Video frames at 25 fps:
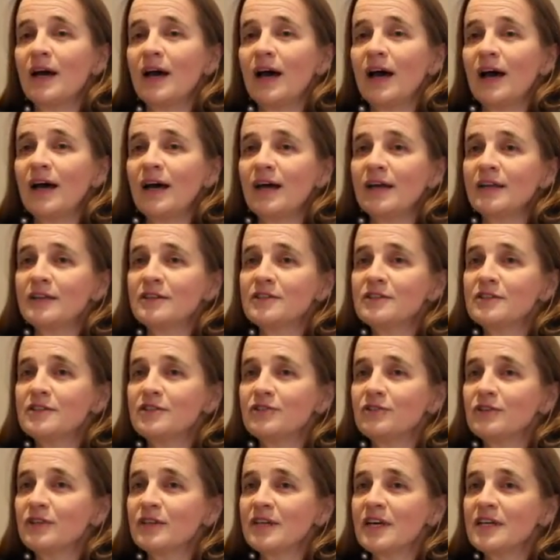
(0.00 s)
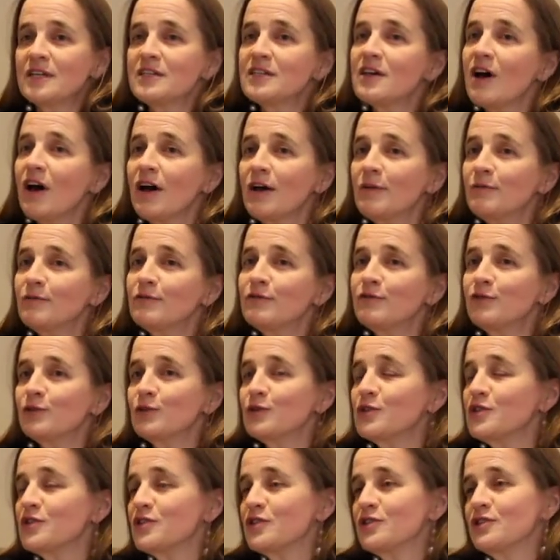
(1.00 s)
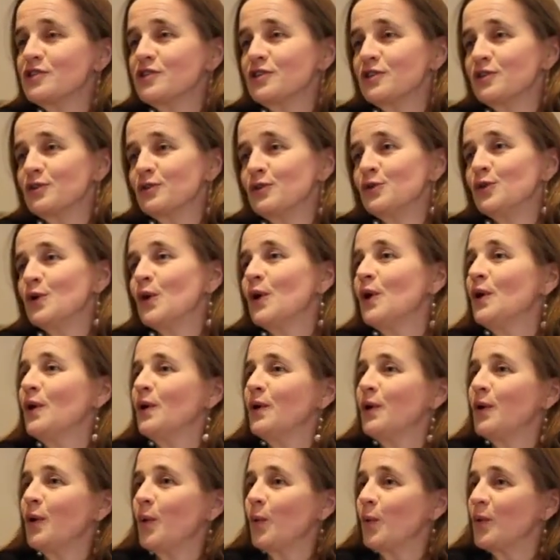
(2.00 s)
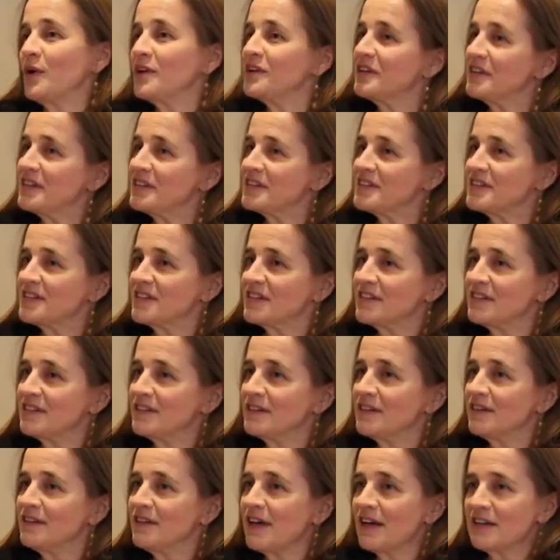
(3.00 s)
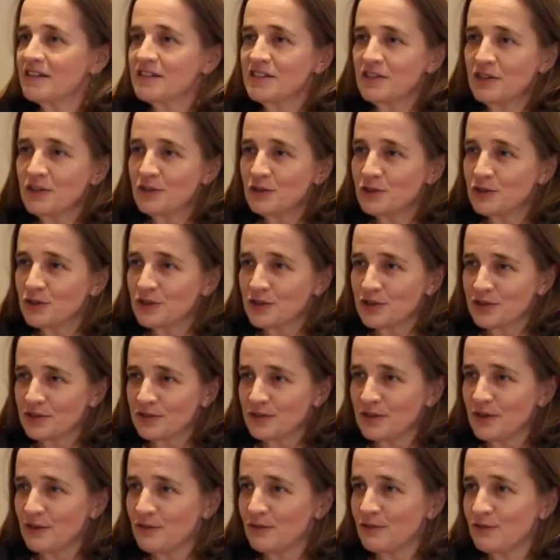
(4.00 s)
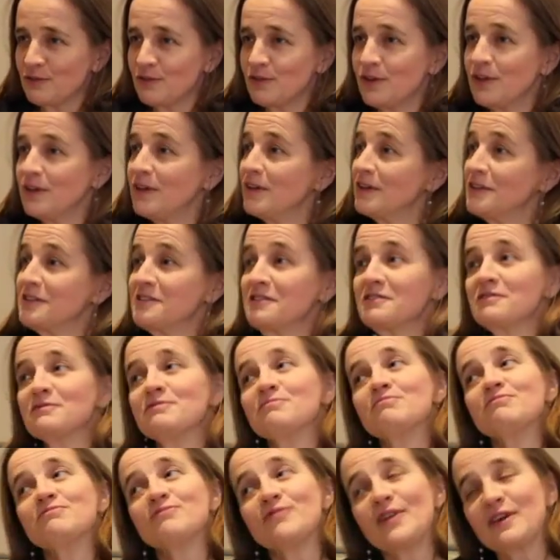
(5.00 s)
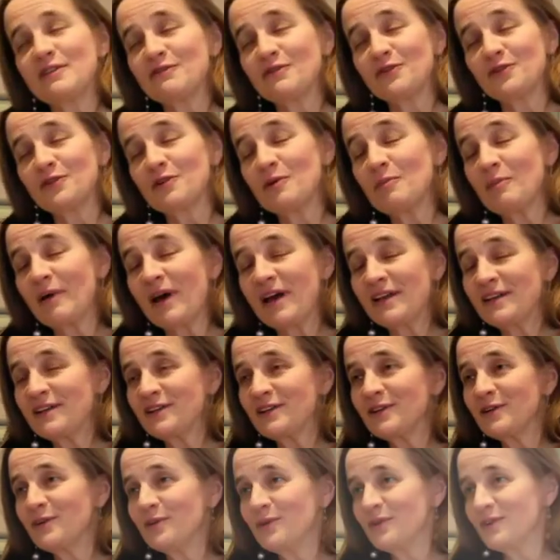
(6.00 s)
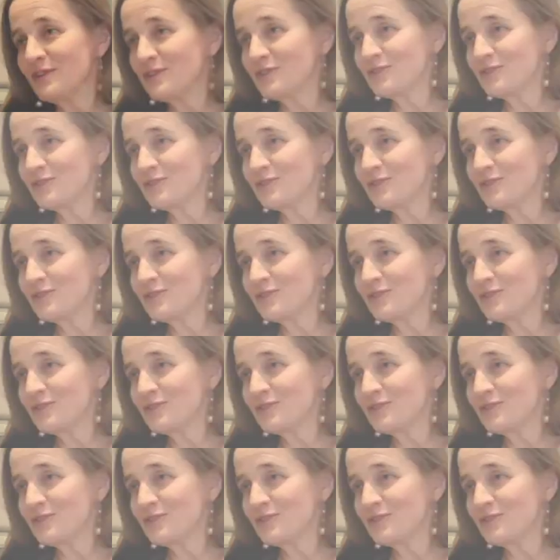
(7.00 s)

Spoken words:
and during that time forced to witness the execution of his faithful companion who had